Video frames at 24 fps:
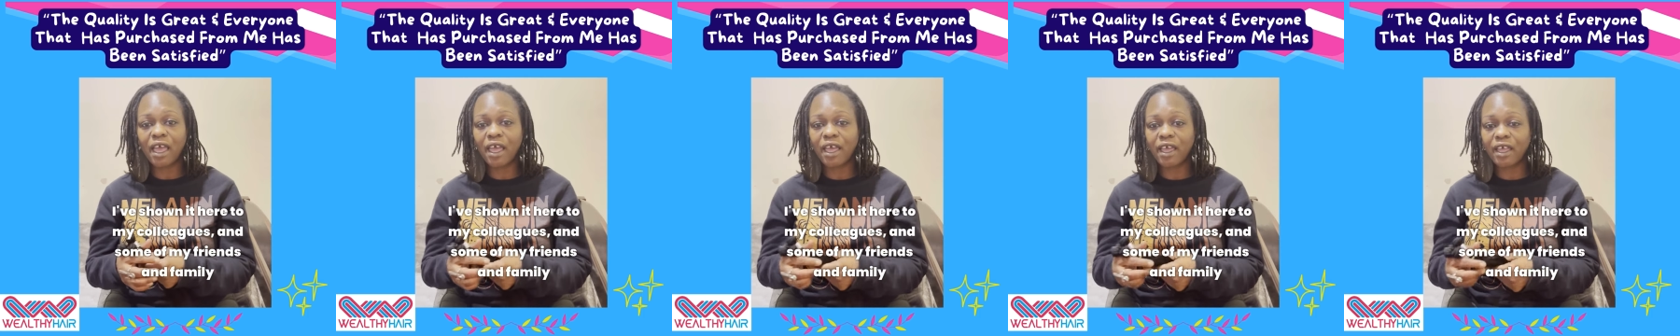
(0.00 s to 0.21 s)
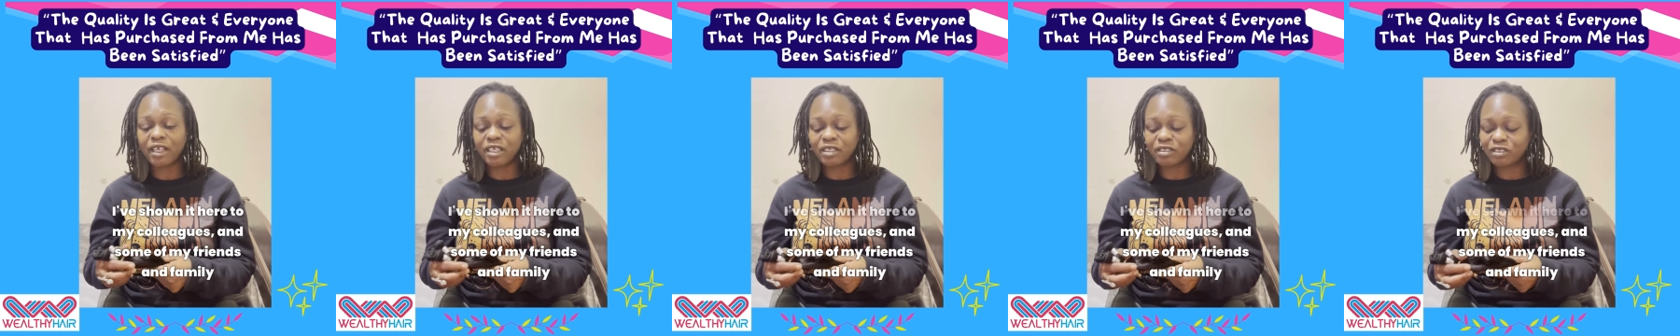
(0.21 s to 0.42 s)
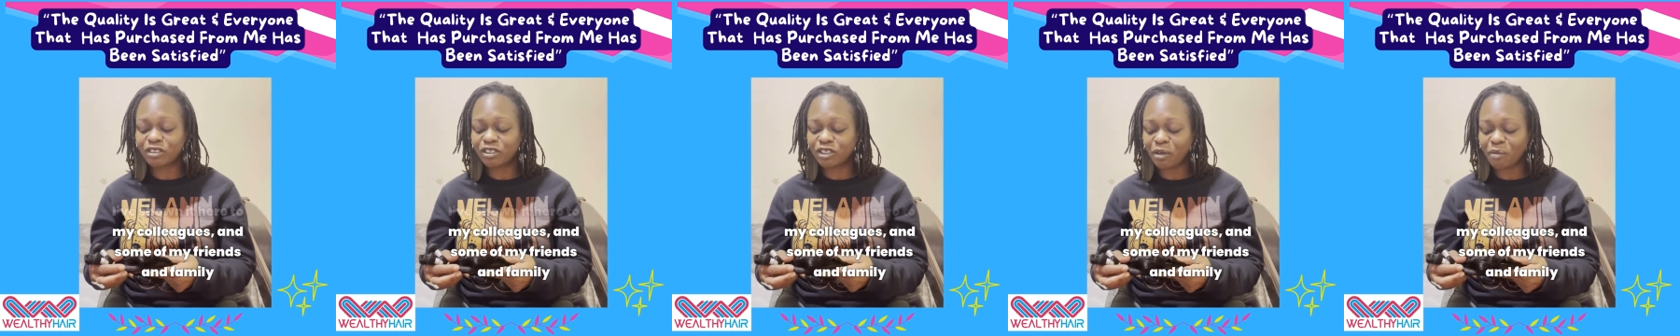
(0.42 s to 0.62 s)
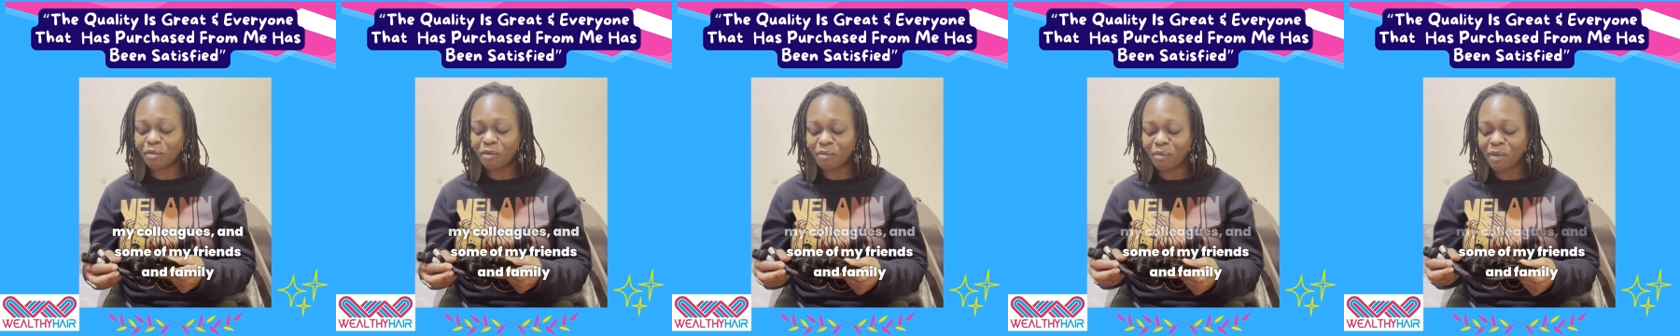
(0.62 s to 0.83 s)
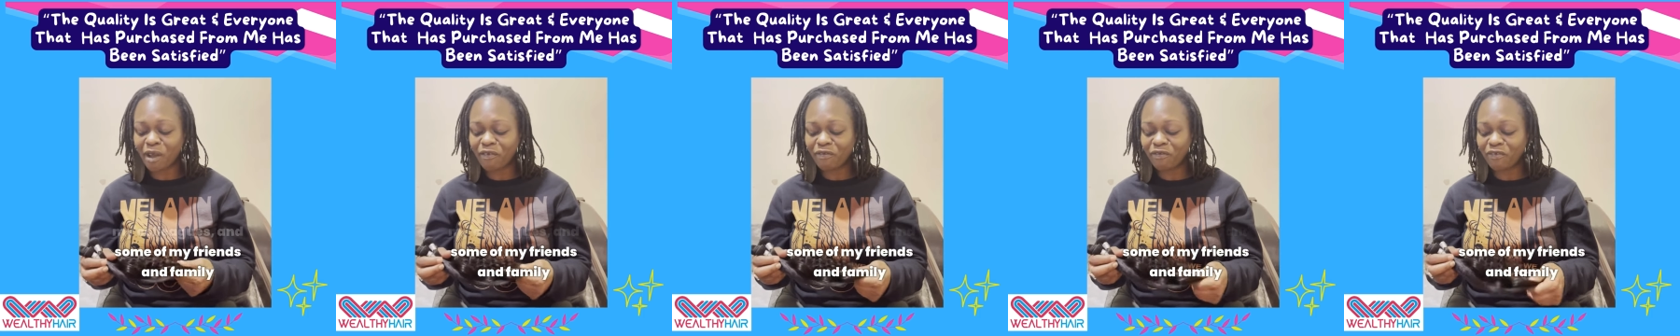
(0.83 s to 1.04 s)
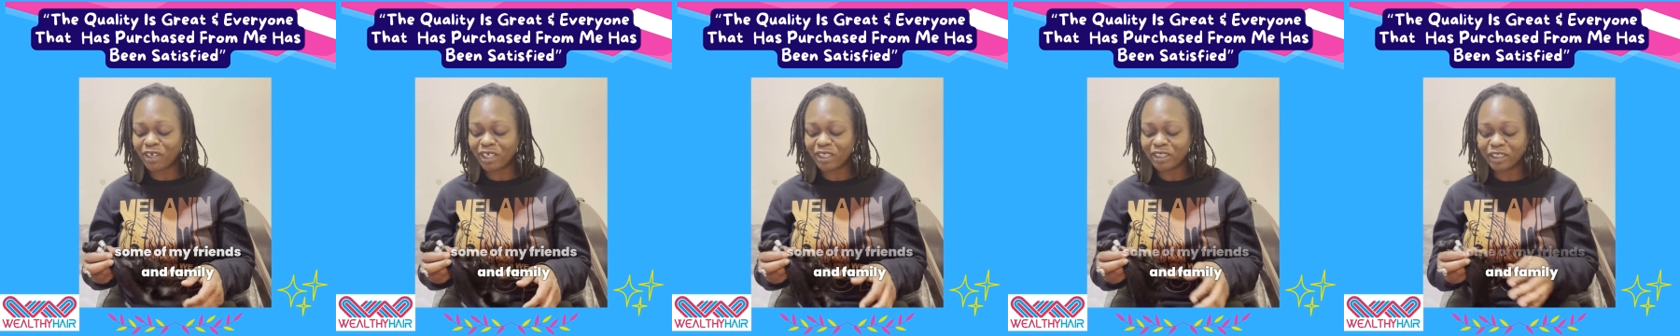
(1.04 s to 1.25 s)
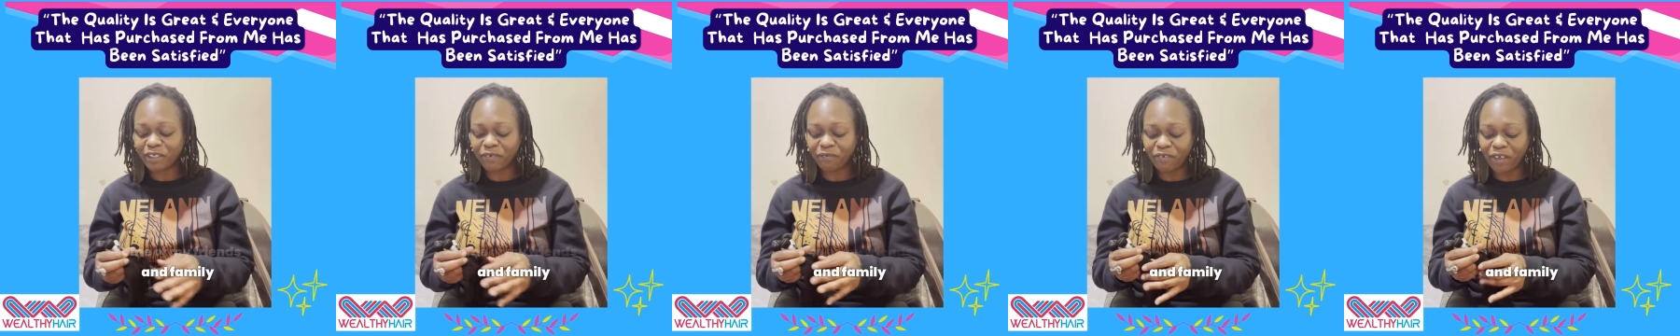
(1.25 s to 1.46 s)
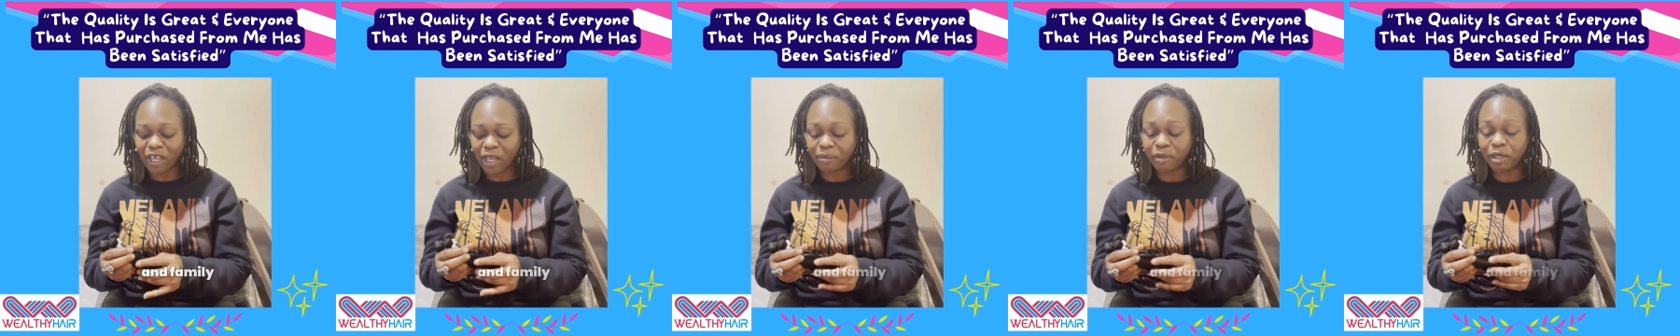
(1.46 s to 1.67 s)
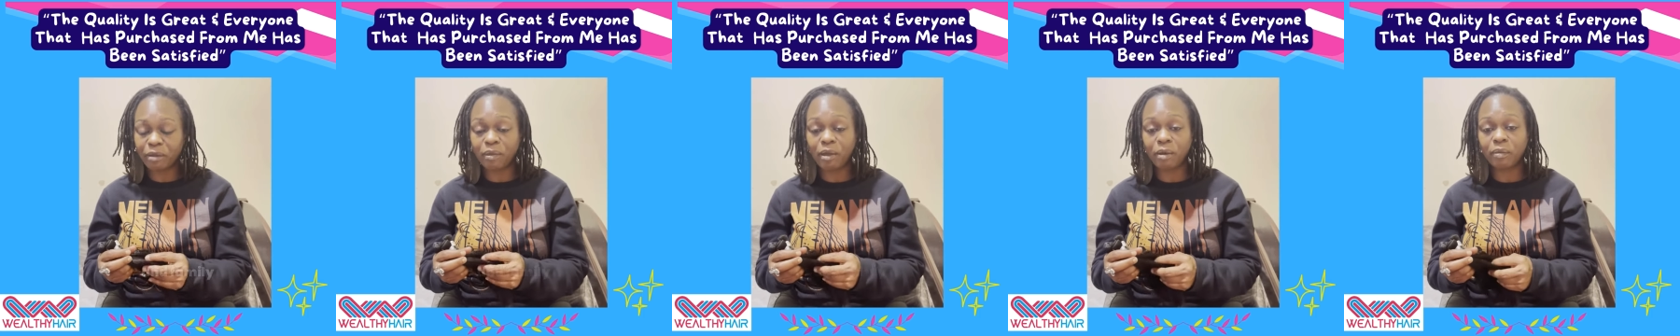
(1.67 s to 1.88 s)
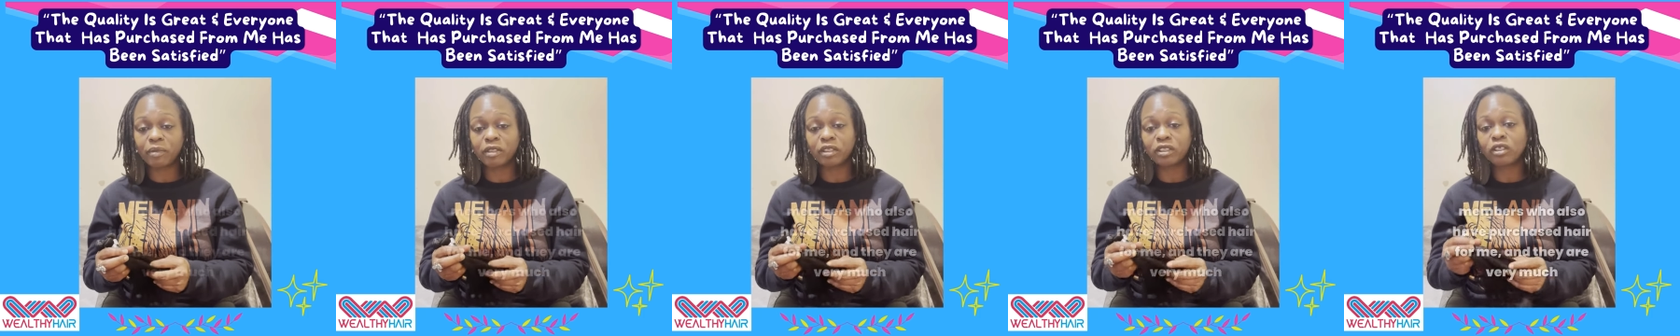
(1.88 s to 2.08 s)
and some of my friends and family
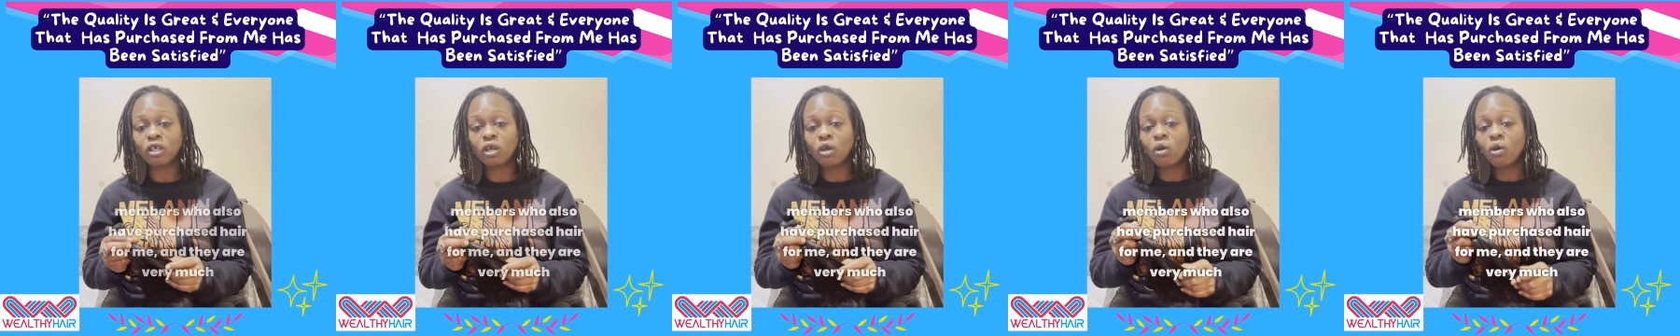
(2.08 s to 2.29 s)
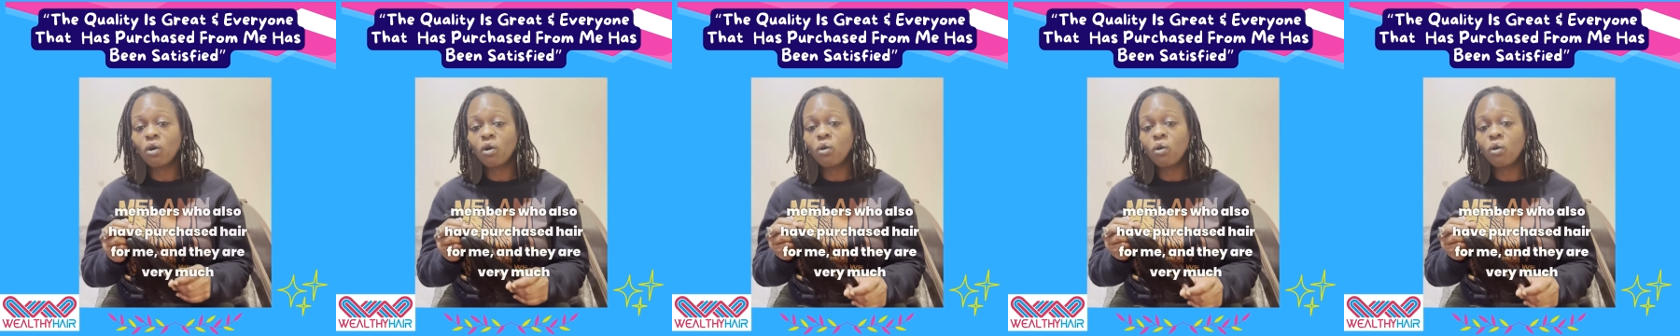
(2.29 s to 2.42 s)
members